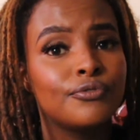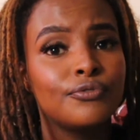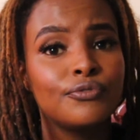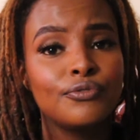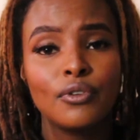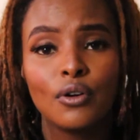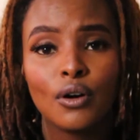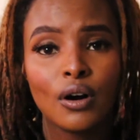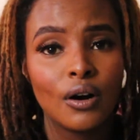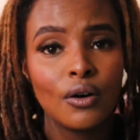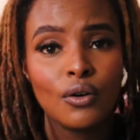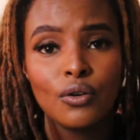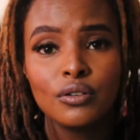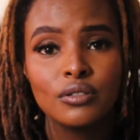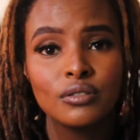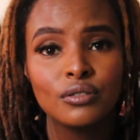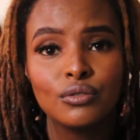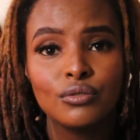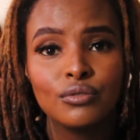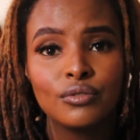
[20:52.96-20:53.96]
for our
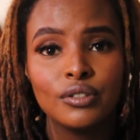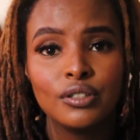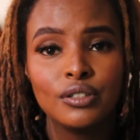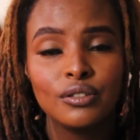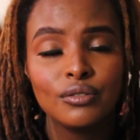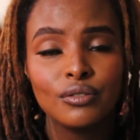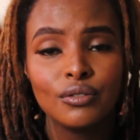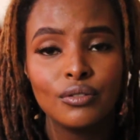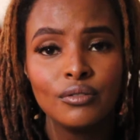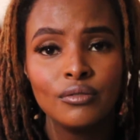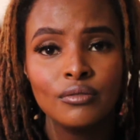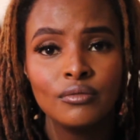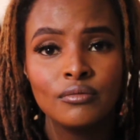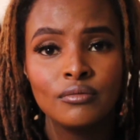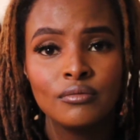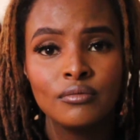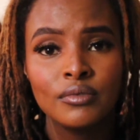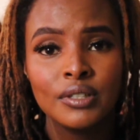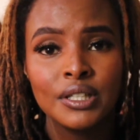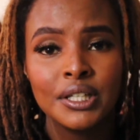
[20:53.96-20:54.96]
own good.
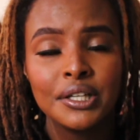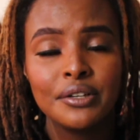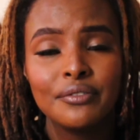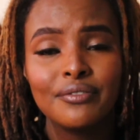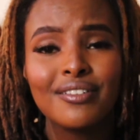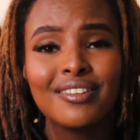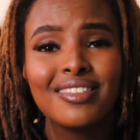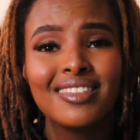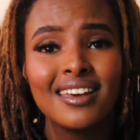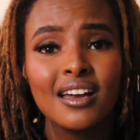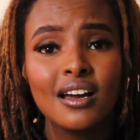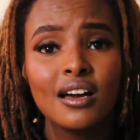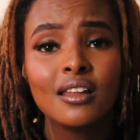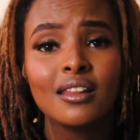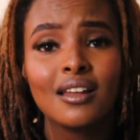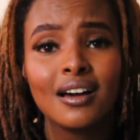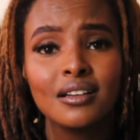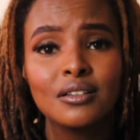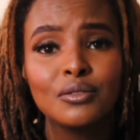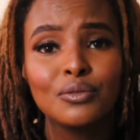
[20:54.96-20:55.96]
If you think
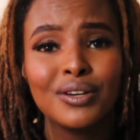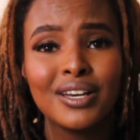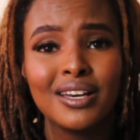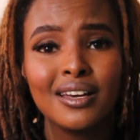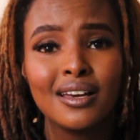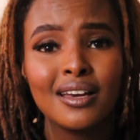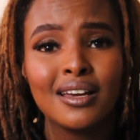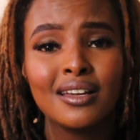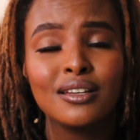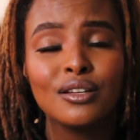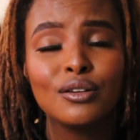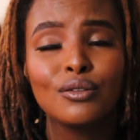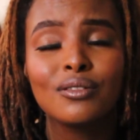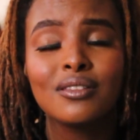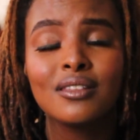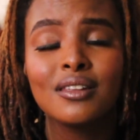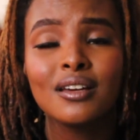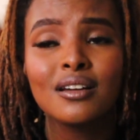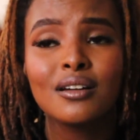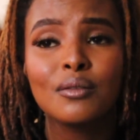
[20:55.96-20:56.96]
that way and you
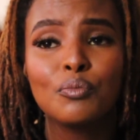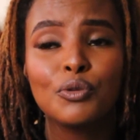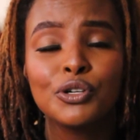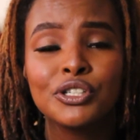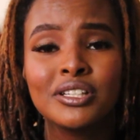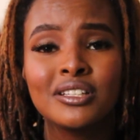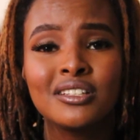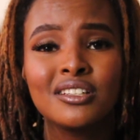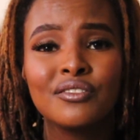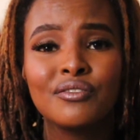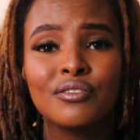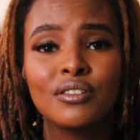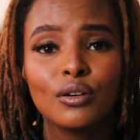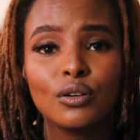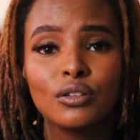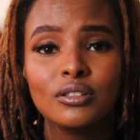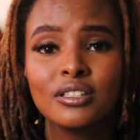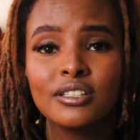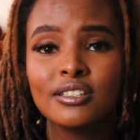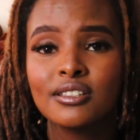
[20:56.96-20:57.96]
think positive
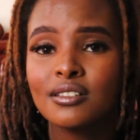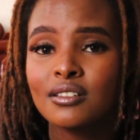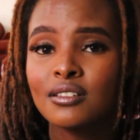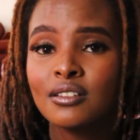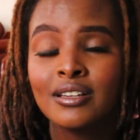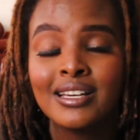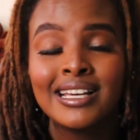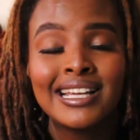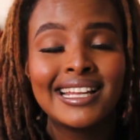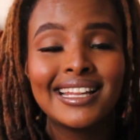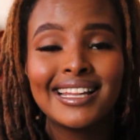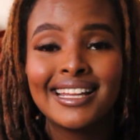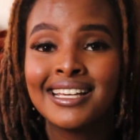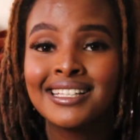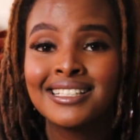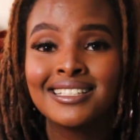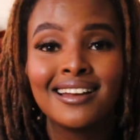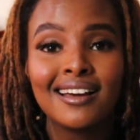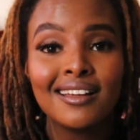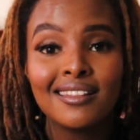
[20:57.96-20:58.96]
thoughts,
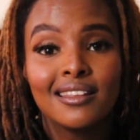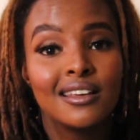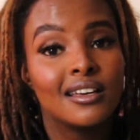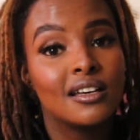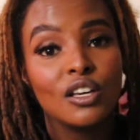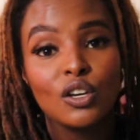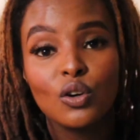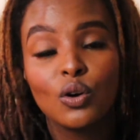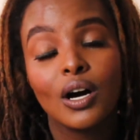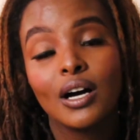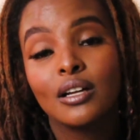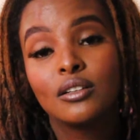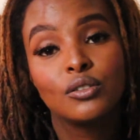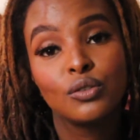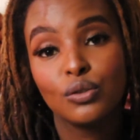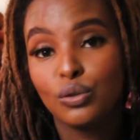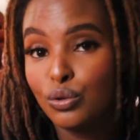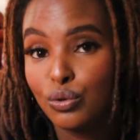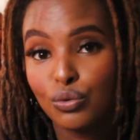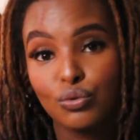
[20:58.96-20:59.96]
there's nothing you can't
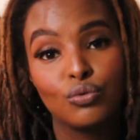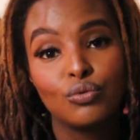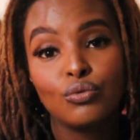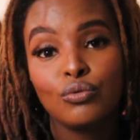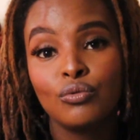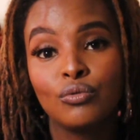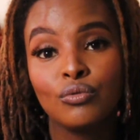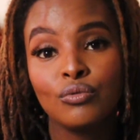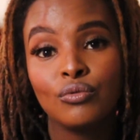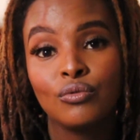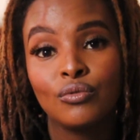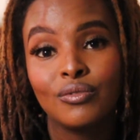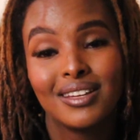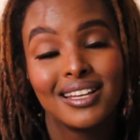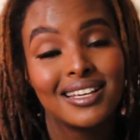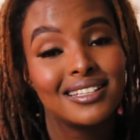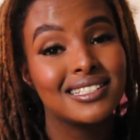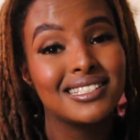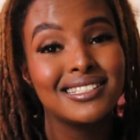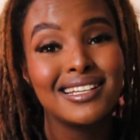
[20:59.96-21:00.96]
do.
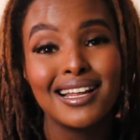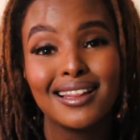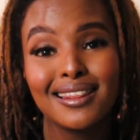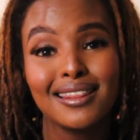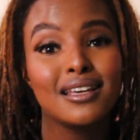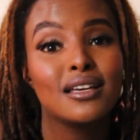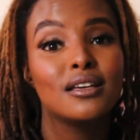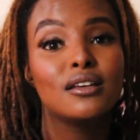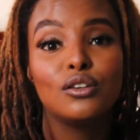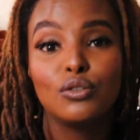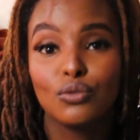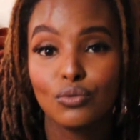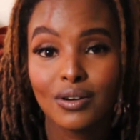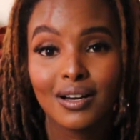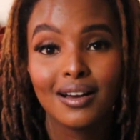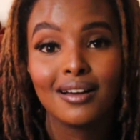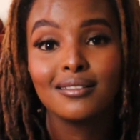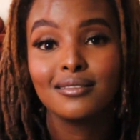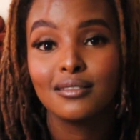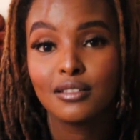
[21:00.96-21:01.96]
There's nothing you
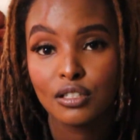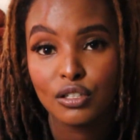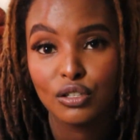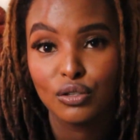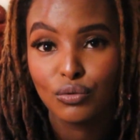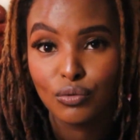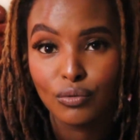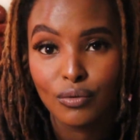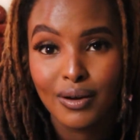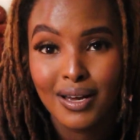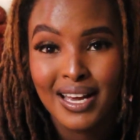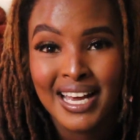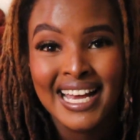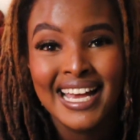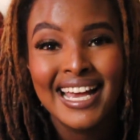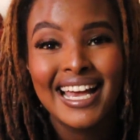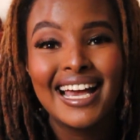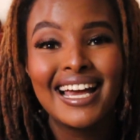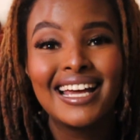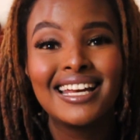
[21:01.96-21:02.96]
can't do.
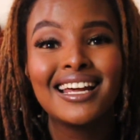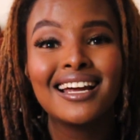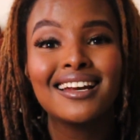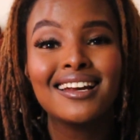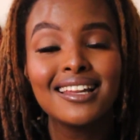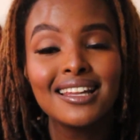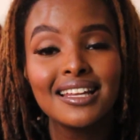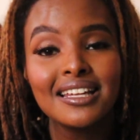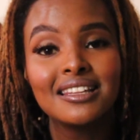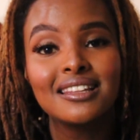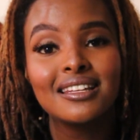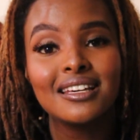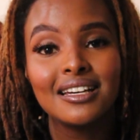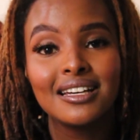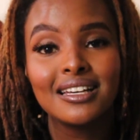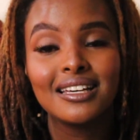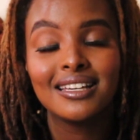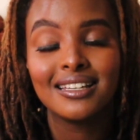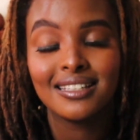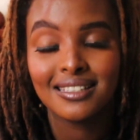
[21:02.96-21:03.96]
And another
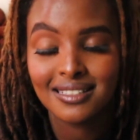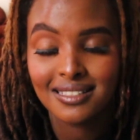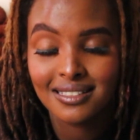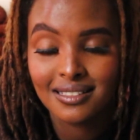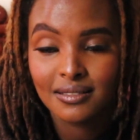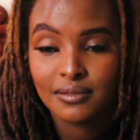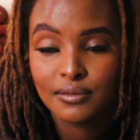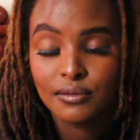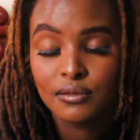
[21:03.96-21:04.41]
thing is,